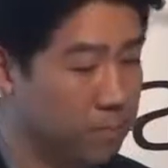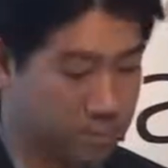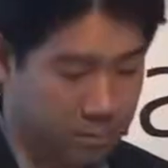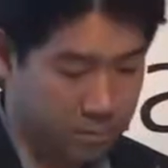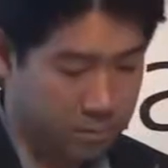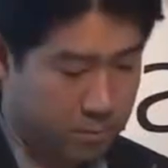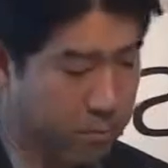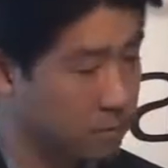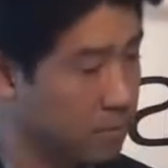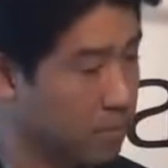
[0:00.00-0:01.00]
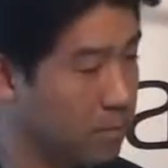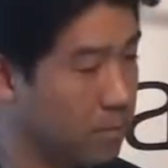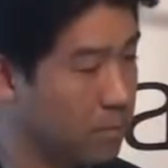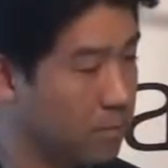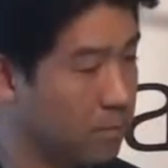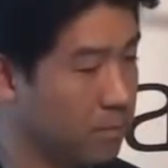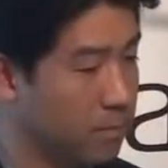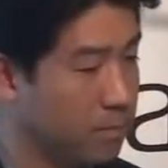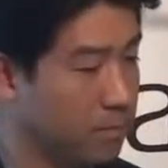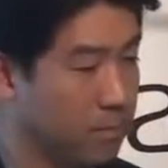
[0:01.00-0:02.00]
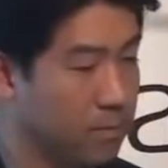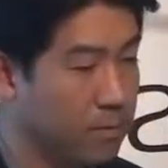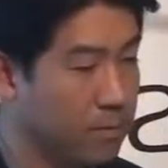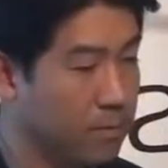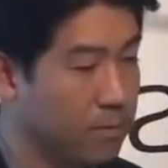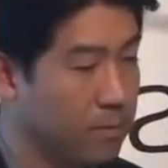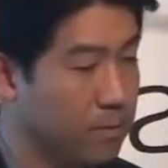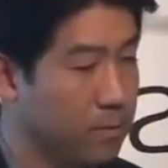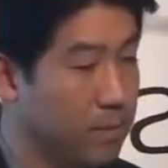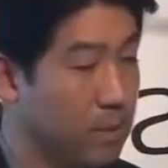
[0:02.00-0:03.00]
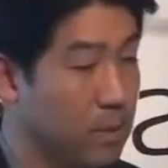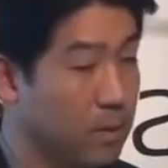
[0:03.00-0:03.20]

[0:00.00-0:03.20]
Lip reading: Nothing is said.